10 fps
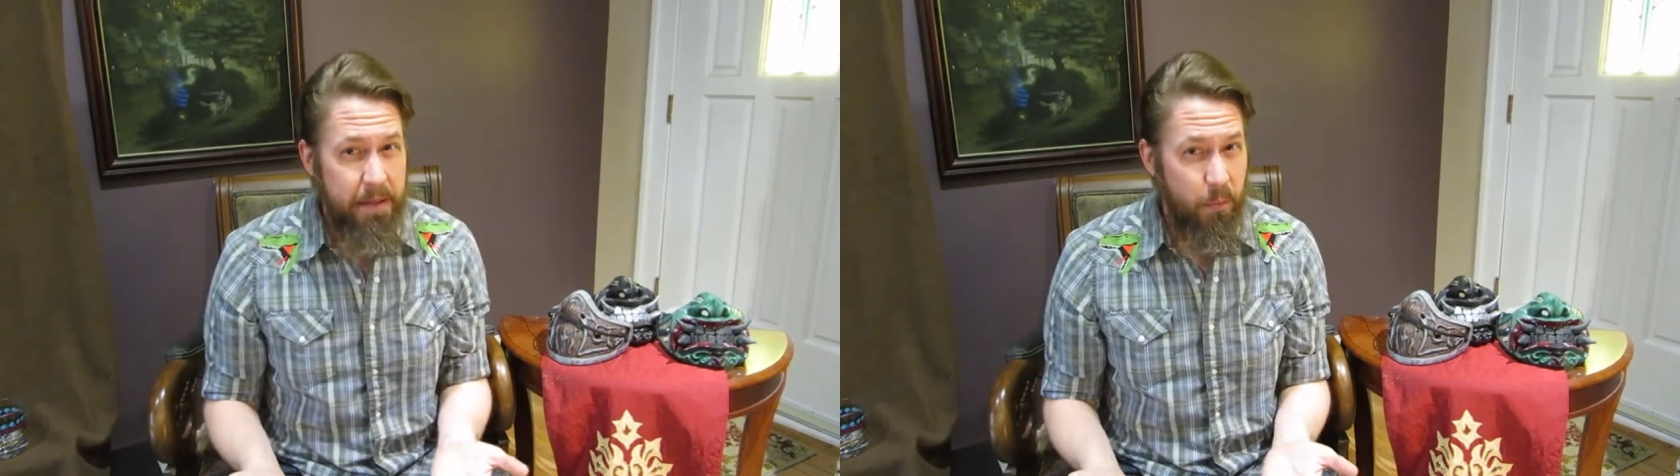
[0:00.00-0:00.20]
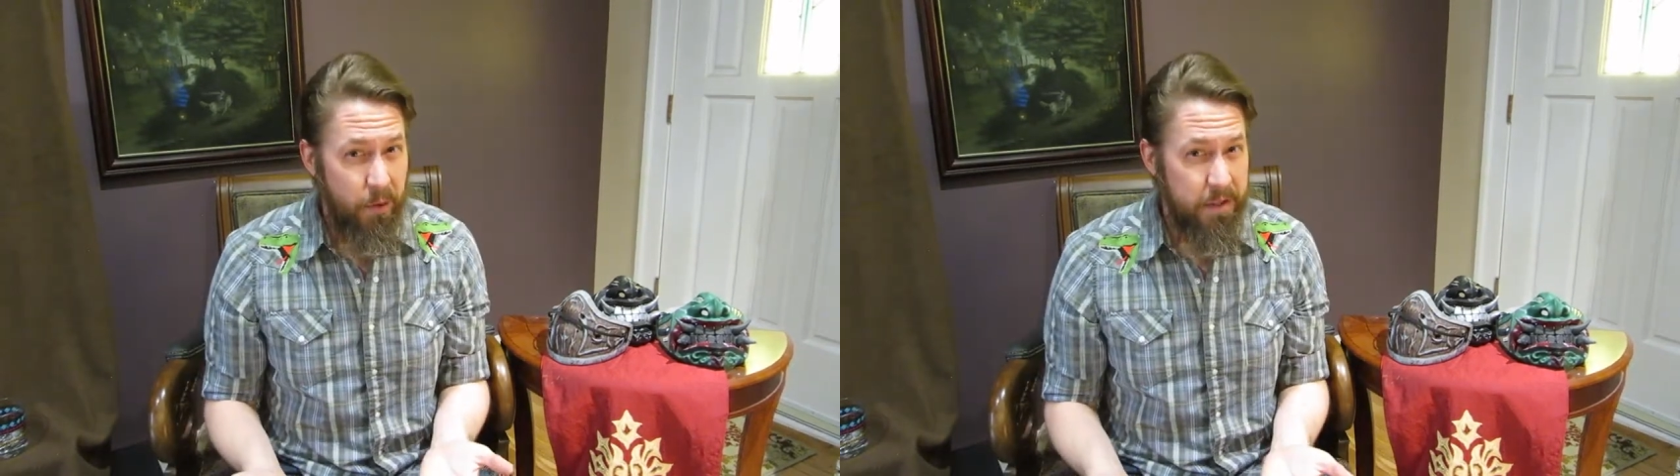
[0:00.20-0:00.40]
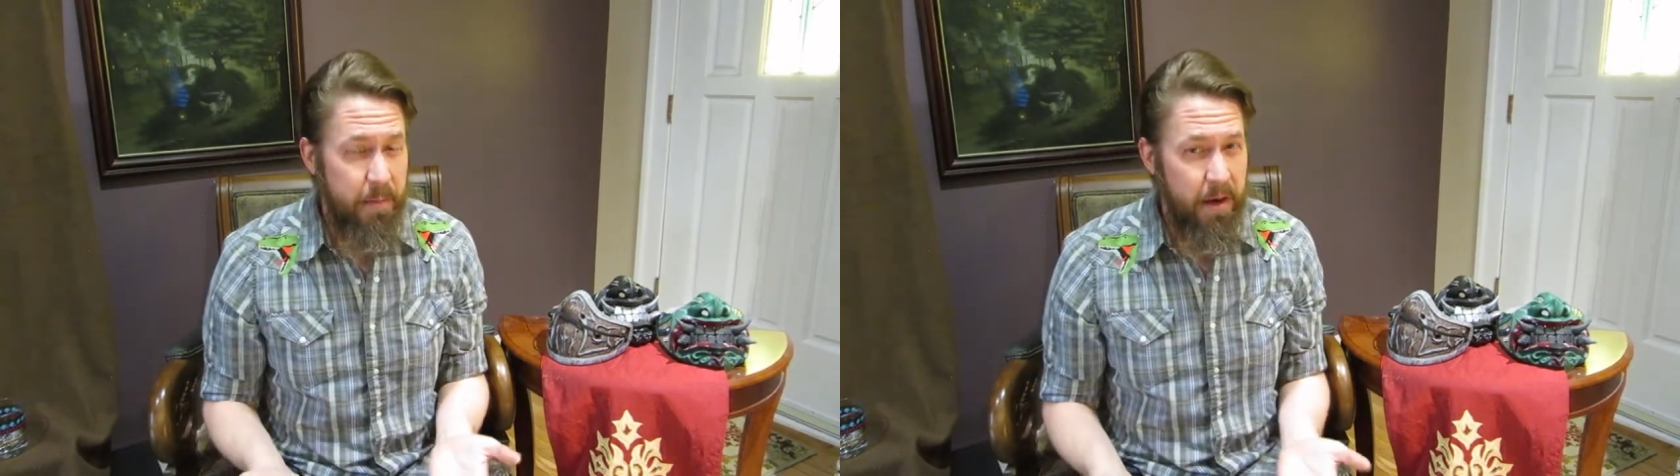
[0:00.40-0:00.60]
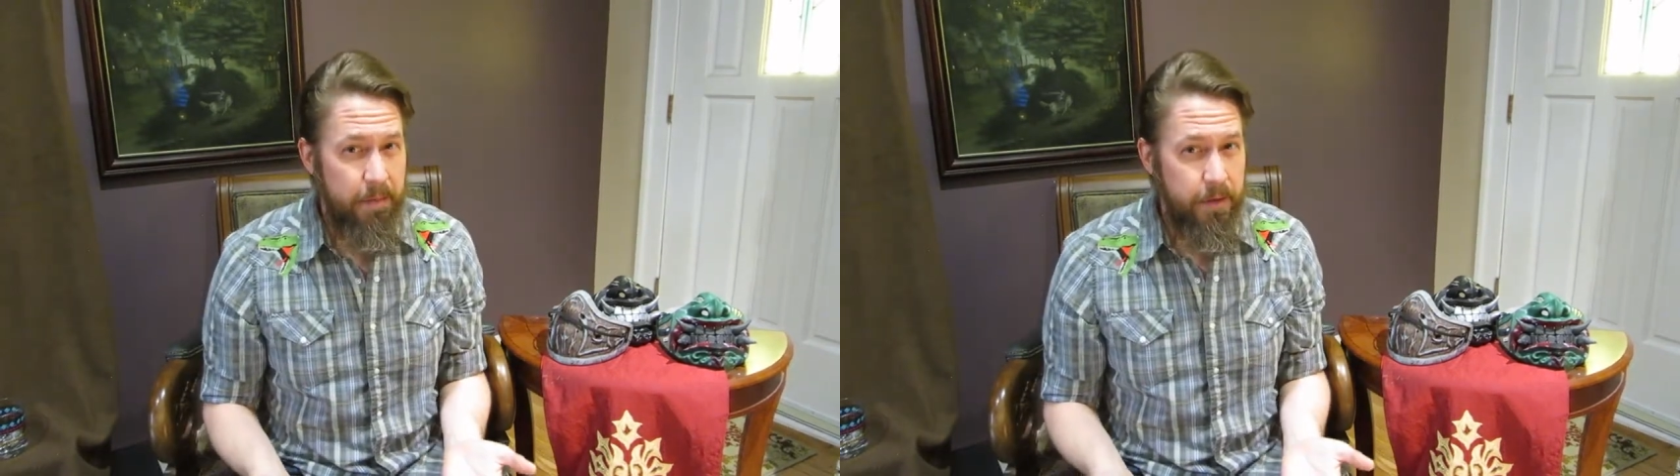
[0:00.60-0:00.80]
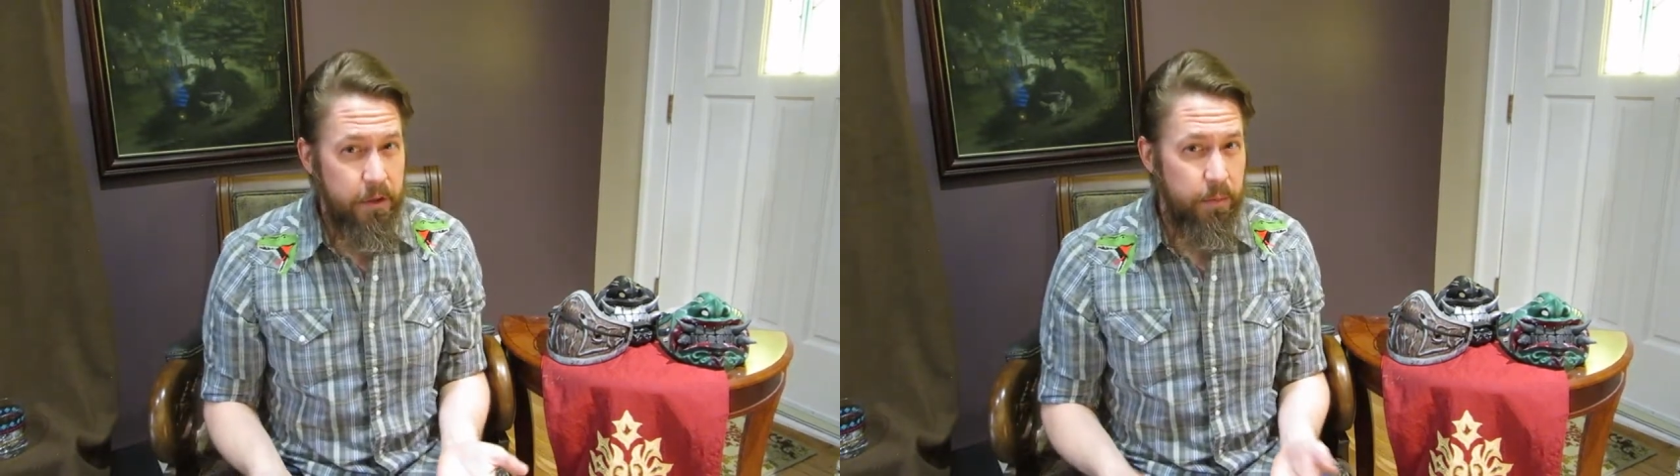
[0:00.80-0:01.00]
that works better
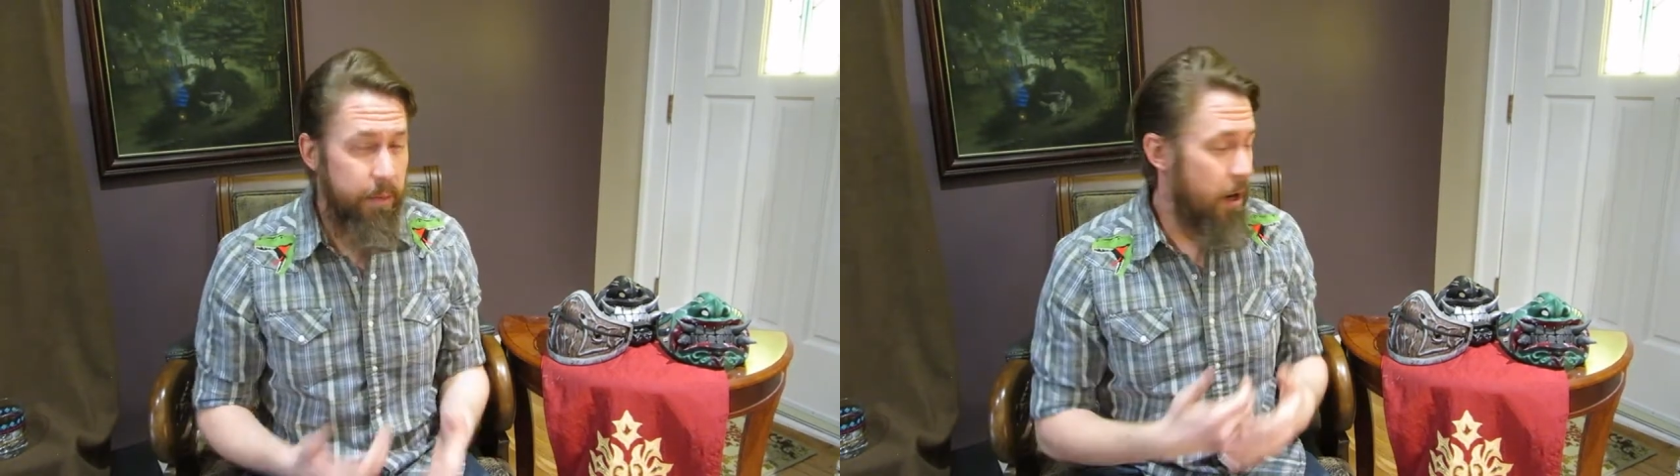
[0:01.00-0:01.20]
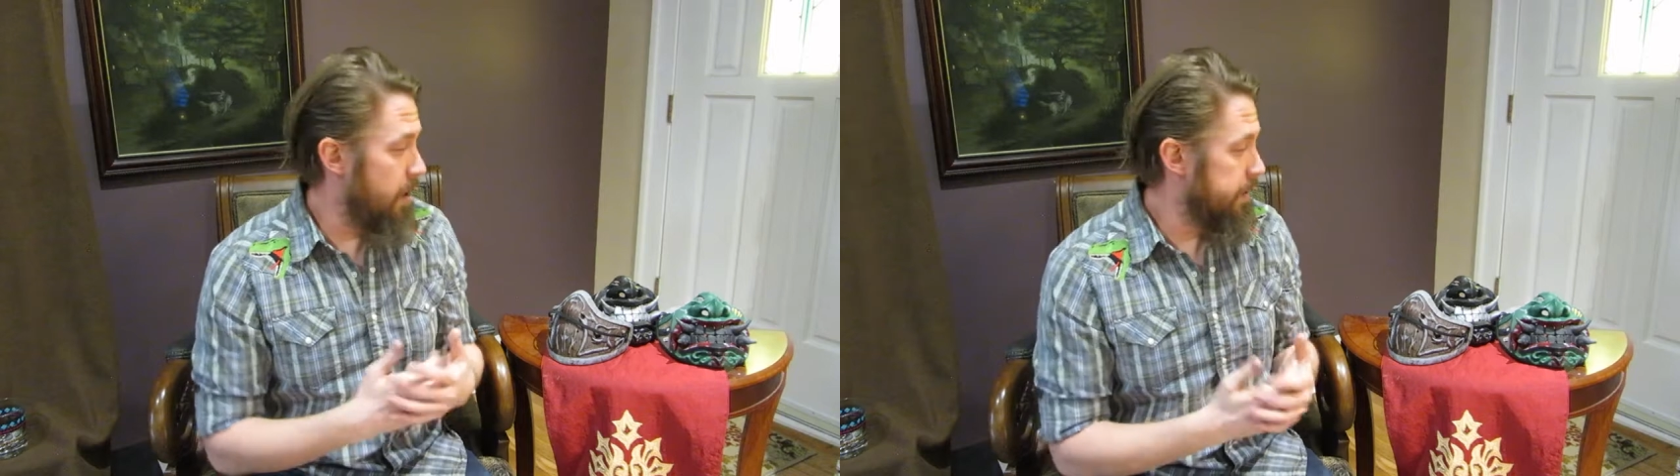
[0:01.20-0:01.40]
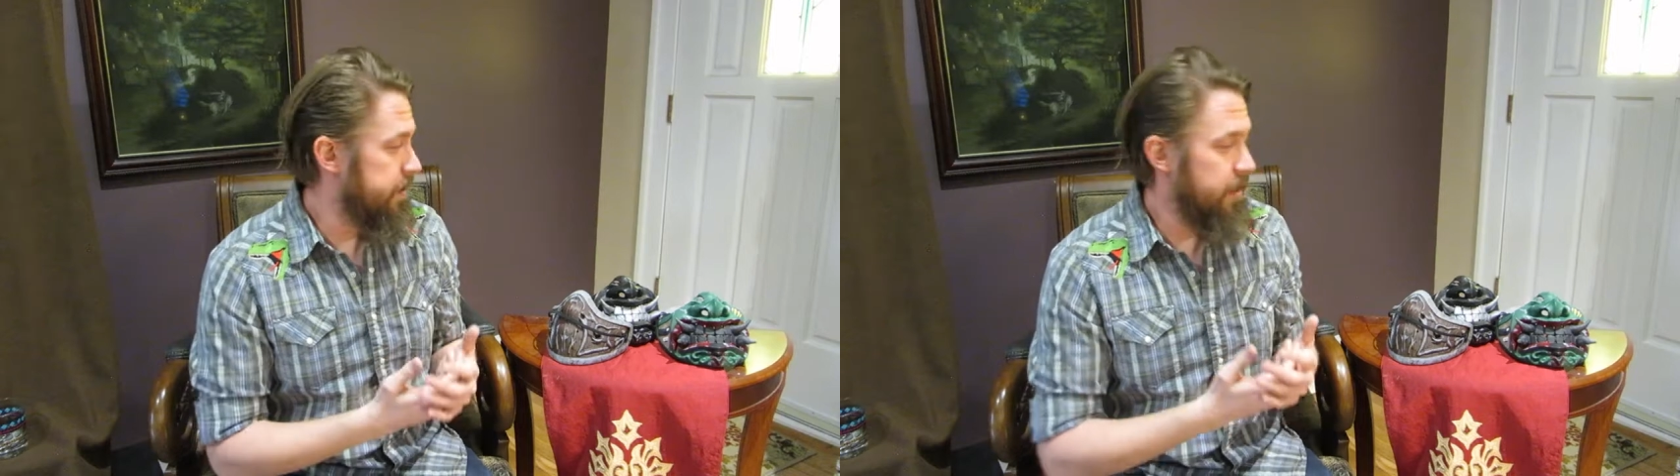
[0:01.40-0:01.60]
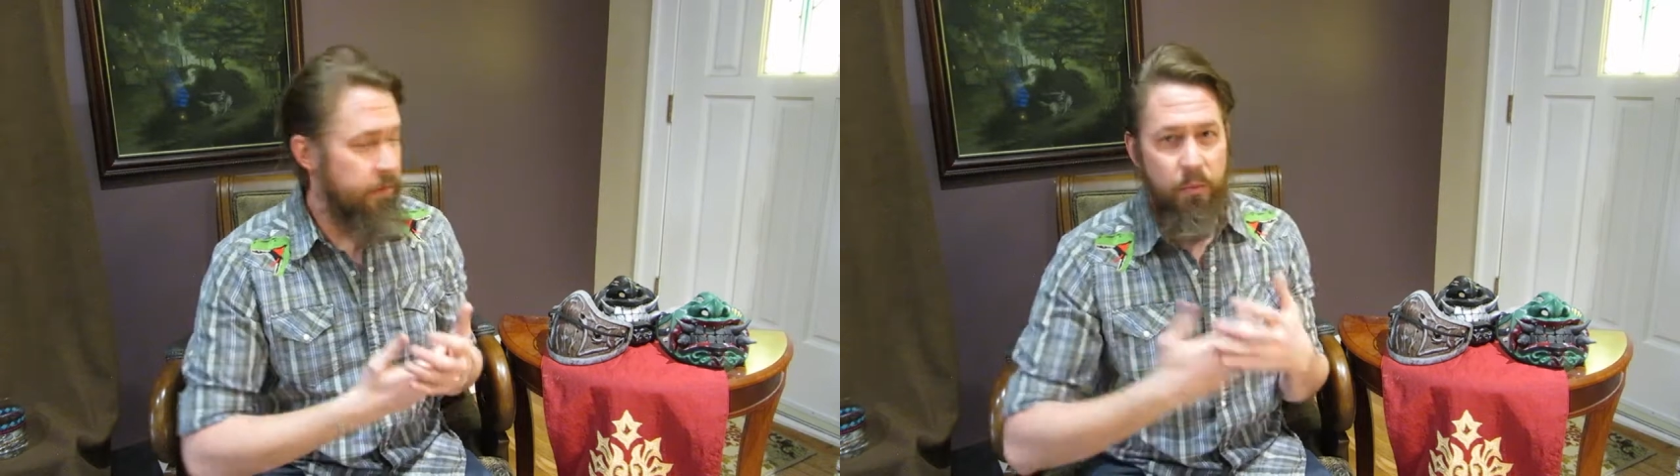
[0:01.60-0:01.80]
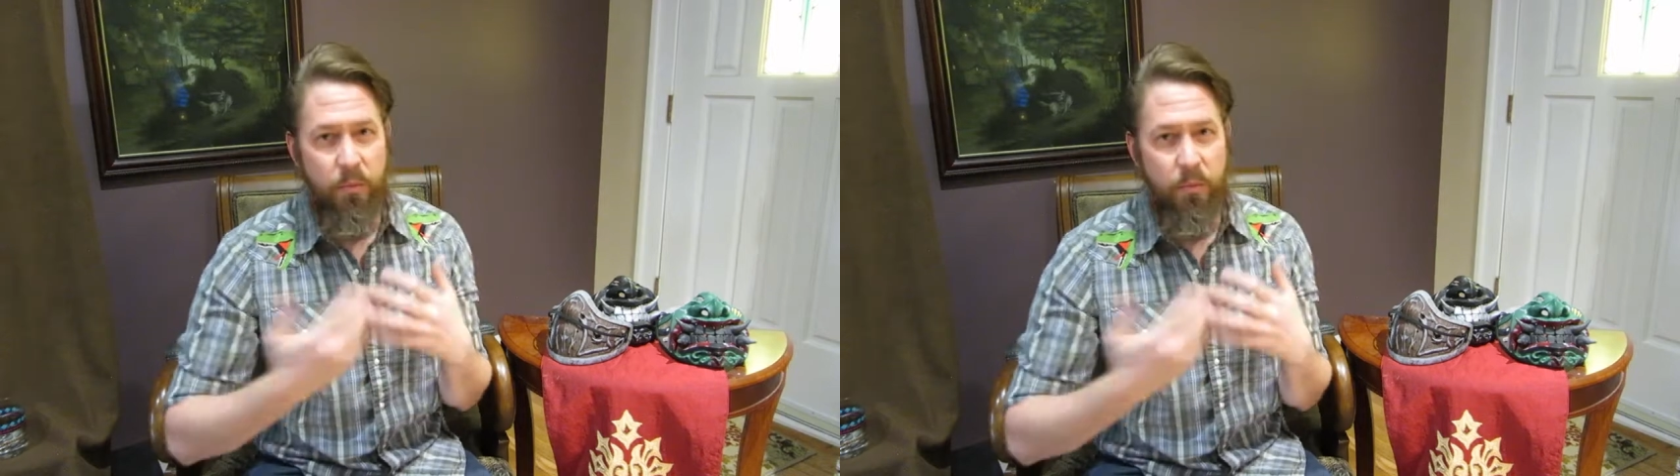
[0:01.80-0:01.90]
for you, but honestly,